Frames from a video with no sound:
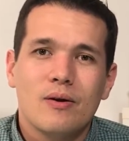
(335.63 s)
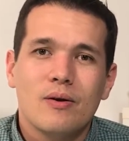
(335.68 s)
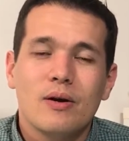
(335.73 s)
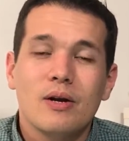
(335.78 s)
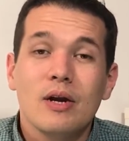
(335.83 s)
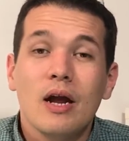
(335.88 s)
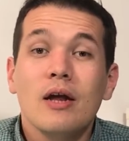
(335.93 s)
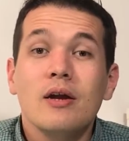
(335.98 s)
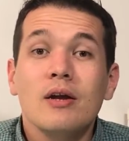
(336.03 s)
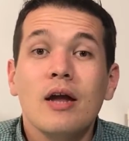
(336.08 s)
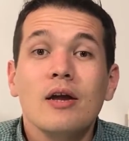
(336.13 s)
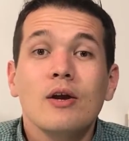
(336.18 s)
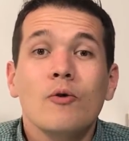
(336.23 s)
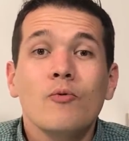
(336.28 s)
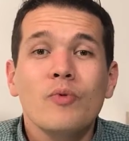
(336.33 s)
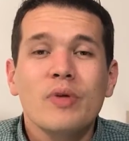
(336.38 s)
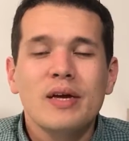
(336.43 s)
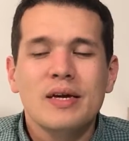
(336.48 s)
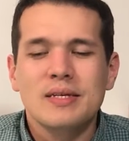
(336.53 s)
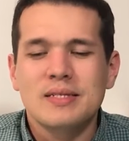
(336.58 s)
not
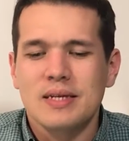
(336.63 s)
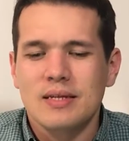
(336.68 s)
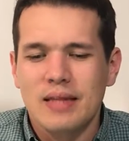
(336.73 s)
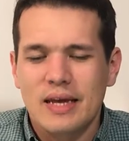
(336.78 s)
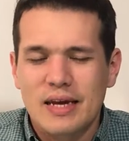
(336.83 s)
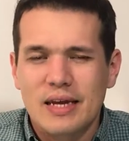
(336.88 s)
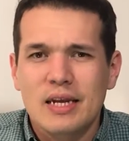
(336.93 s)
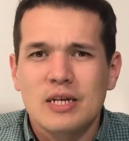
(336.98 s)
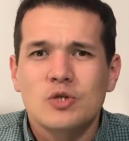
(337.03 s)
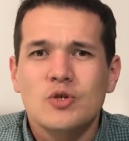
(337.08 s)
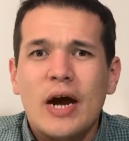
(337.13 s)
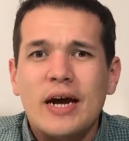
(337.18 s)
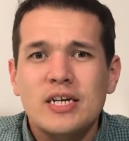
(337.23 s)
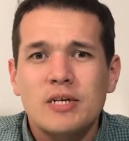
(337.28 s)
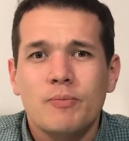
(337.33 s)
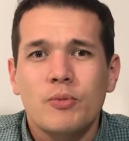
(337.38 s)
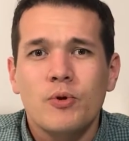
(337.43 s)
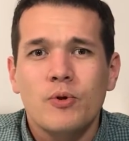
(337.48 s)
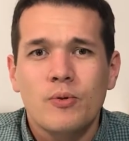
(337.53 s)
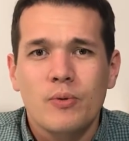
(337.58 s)
only is it like an
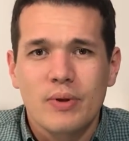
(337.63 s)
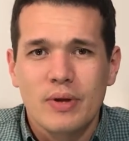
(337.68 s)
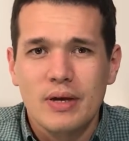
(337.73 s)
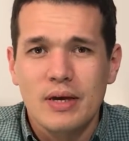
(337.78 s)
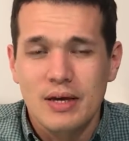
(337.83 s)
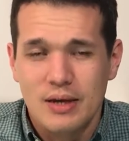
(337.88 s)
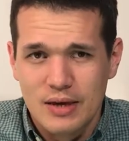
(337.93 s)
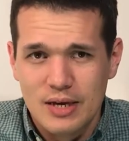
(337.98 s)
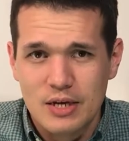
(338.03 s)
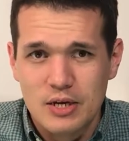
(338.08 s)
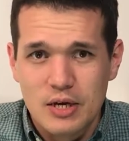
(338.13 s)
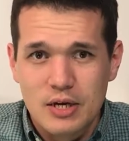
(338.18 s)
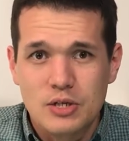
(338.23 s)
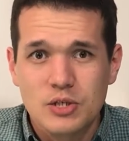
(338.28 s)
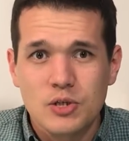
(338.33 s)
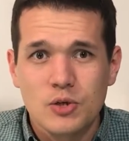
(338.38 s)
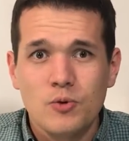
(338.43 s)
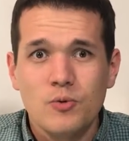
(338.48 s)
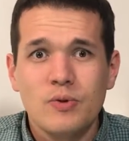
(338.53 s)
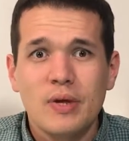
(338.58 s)
intractable
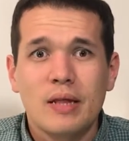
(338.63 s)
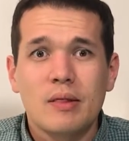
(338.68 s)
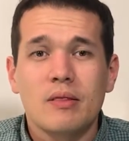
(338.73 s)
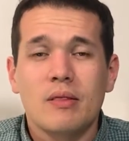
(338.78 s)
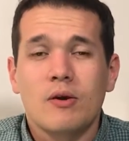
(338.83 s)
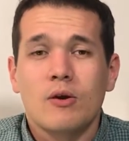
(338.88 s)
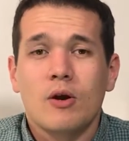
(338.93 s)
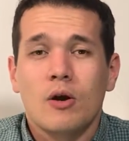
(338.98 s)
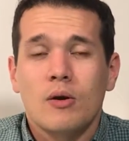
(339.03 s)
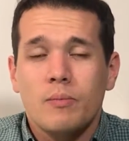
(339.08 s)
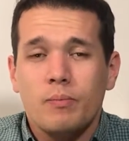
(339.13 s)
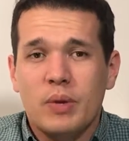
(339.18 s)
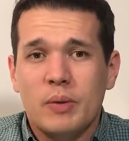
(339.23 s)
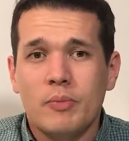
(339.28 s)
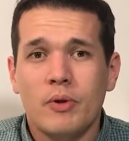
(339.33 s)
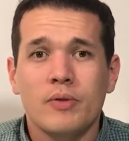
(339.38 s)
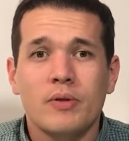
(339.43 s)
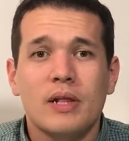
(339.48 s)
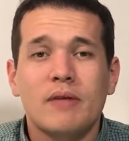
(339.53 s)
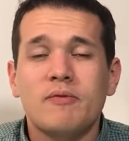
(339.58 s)
issue that there are
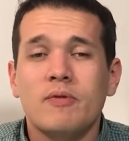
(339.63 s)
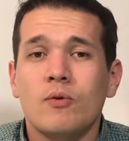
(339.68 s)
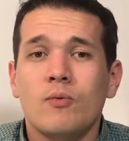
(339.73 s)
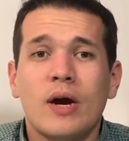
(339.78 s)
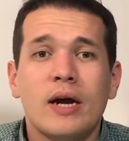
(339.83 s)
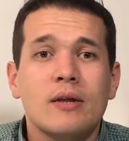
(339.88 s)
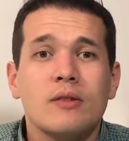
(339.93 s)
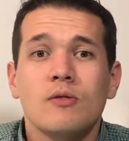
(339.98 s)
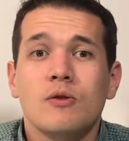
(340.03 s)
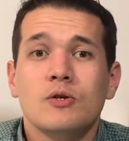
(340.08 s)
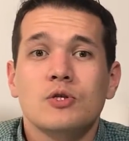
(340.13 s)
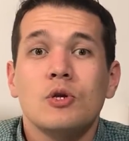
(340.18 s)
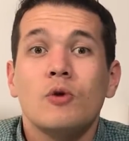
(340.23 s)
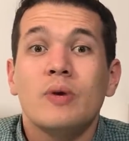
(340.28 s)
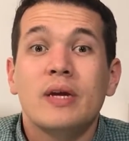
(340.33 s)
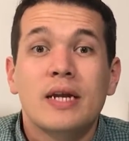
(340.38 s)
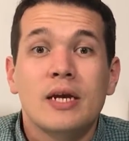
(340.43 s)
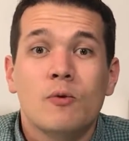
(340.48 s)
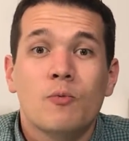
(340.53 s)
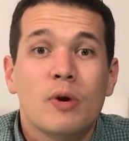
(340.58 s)
people on the left and the right, there's no
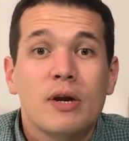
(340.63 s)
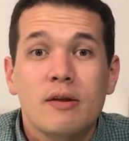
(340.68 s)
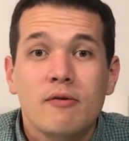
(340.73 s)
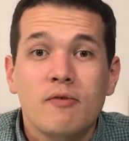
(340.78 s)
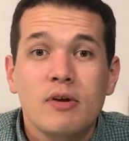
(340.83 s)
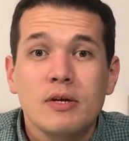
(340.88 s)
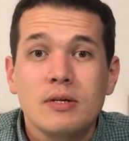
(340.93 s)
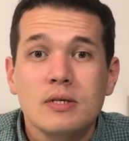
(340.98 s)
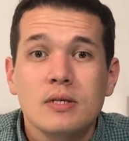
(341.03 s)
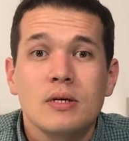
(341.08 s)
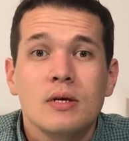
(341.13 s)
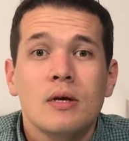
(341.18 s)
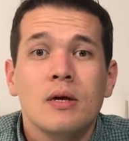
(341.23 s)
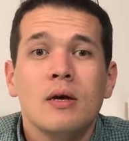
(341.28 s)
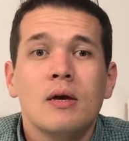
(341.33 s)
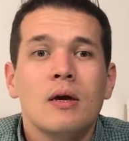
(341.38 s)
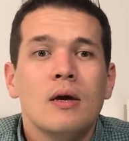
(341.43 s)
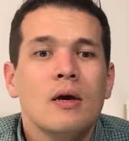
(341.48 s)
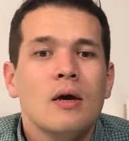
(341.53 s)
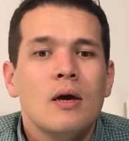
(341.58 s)
getting rid of it,
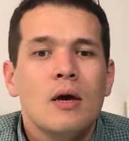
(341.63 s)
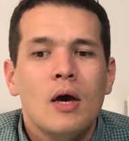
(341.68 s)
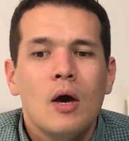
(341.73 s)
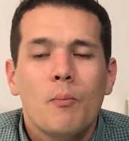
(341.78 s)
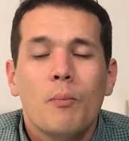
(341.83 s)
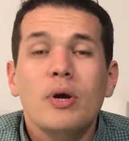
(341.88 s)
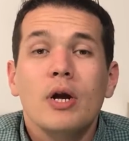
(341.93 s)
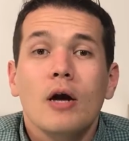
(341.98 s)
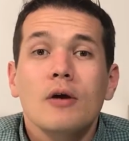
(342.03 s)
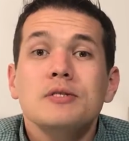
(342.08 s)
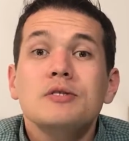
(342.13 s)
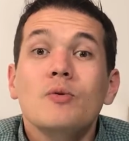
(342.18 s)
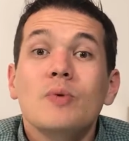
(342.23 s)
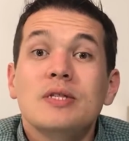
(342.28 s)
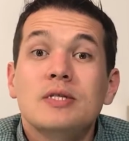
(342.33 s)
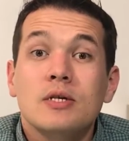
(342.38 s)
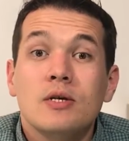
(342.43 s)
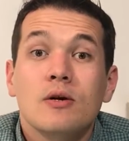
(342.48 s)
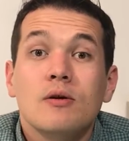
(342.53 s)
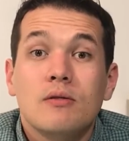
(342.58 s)
but also
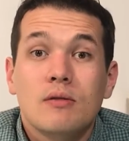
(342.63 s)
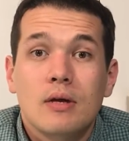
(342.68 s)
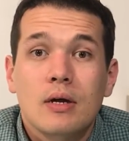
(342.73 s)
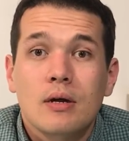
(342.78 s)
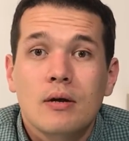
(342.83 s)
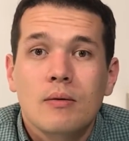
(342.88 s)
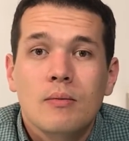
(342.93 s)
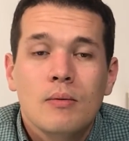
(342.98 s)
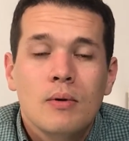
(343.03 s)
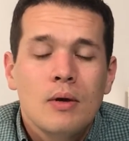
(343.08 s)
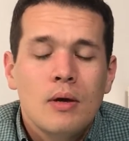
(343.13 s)
it's a good thing